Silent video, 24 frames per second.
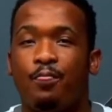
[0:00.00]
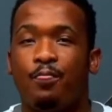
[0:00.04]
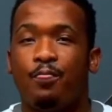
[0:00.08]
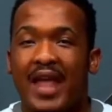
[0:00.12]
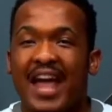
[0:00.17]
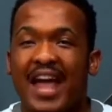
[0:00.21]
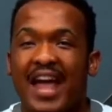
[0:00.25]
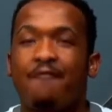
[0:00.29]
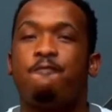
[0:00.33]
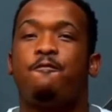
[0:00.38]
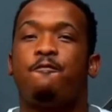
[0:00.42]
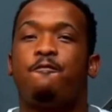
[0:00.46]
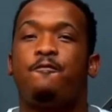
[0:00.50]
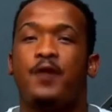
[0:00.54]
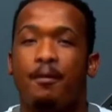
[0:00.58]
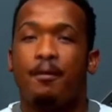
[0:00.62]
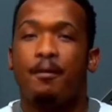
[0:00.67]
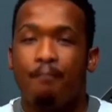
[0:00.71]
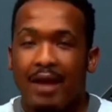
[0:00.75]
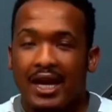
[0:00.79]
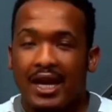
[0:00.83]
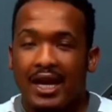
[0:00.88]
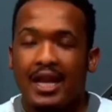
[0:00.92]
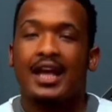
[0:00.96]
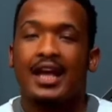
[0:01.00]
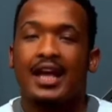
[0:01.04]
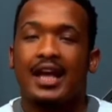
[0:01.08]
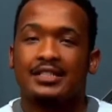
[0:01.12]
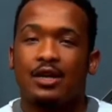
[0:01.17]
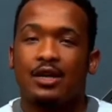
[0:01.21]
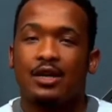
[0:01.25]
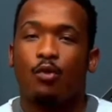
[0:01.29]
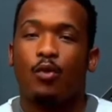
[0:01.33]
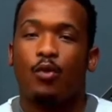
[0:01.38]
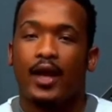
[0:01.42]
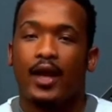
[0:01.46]
Everybody has
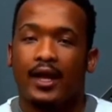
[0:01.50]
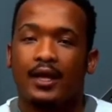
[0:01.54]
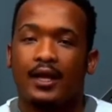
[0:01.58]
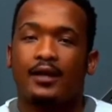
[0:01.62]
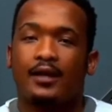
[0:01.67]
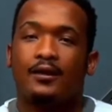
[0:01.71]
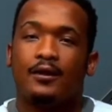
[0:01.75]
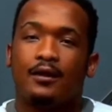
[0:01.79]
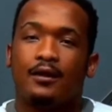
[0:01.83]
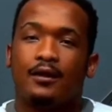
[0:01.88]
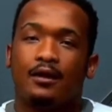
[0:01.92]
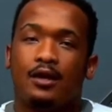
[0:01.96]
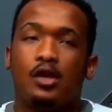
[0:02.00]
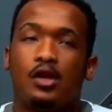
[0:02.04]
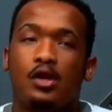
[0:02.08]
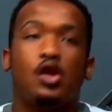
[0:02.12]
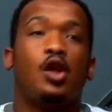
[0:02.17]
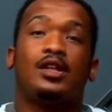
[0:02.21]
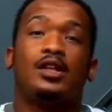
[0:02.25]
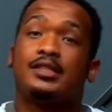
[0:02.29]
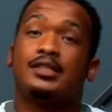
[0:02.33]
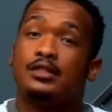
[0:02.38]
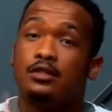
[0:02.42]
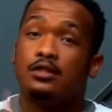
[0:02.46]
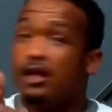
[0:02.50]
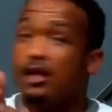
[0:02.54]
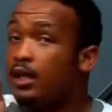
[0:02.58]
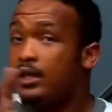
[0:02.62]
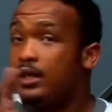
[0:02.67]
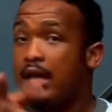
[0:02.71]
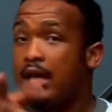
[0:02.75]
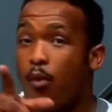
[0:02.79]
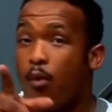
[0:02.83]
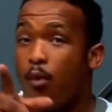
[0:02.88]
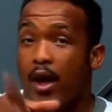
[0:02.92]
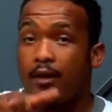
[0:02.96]
a work. Not the
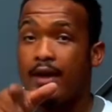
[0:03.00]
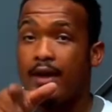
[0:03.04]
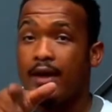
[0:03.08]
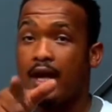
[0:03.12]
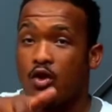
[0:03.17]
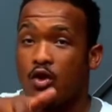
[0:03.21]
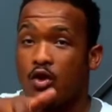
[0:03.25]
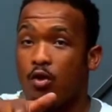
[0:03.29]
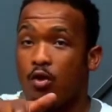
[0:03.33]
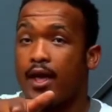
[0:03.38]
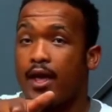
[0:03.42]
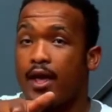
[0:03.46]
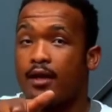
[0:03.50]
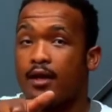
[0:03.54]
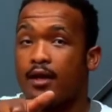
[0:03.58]
work you are doing.